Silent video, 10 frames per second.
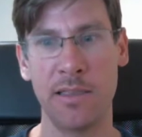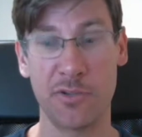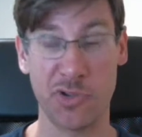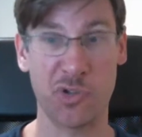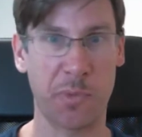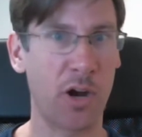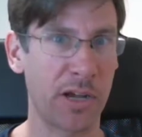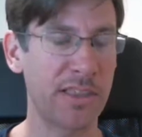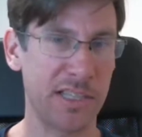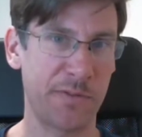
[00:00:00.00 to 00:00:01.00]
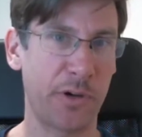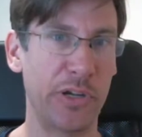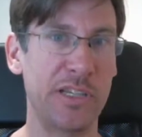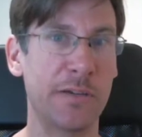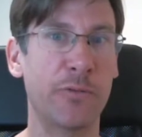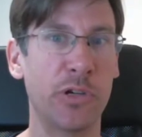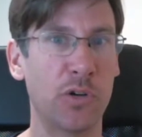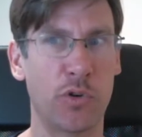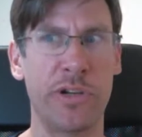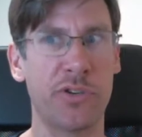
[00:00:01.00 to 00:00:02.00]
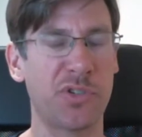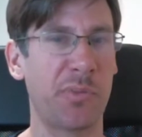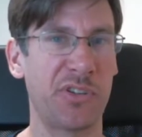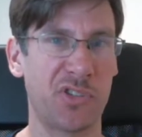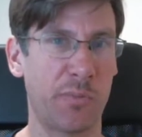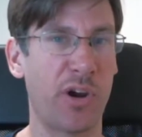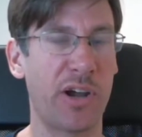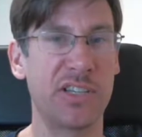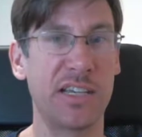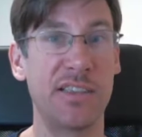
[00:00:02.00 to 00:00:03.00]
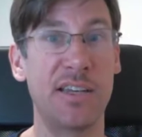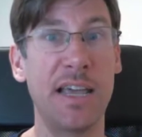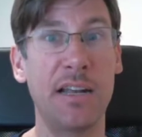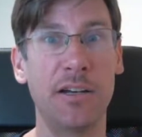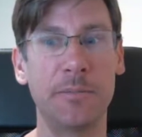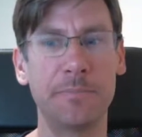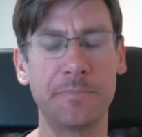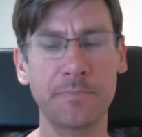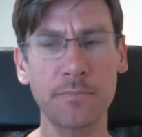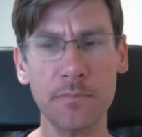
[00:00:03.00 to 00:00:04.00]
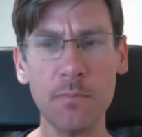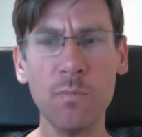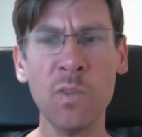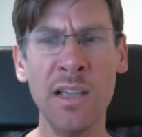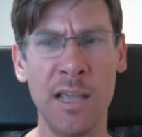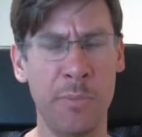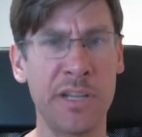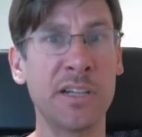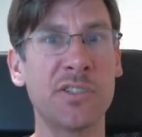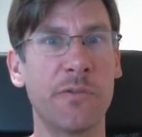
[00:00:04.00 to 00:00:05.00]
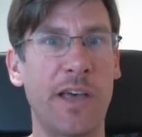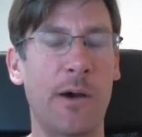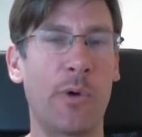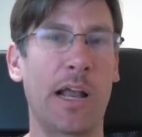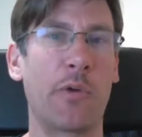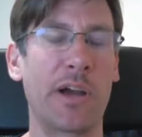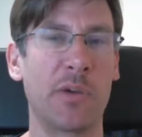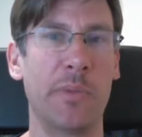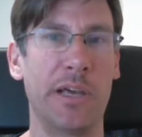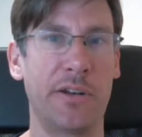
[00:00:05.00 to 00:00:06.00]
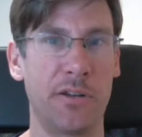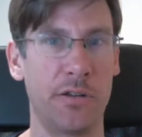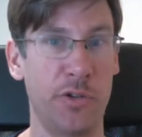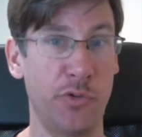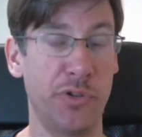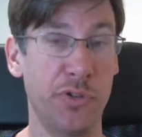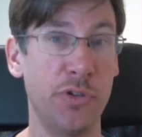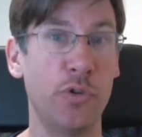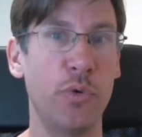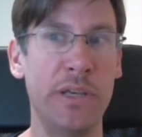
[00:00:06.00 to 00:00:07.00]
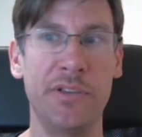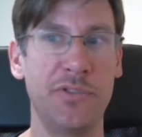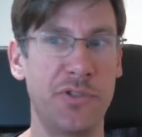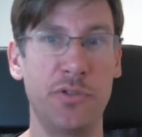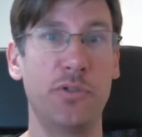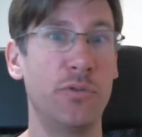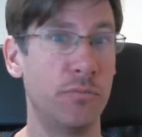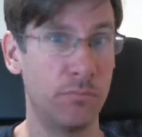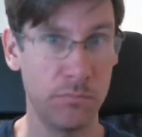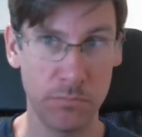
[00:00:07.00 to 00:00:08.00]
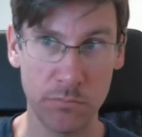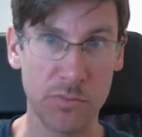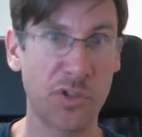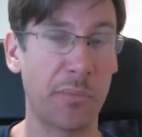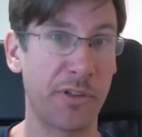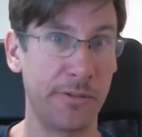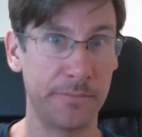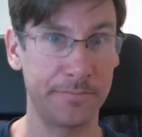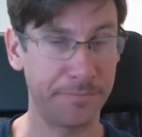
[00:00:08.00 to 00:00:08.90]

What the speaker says: there's this pocket that's very different, or here's something surprising in the data. And because of that, what I recommend you to do is to something.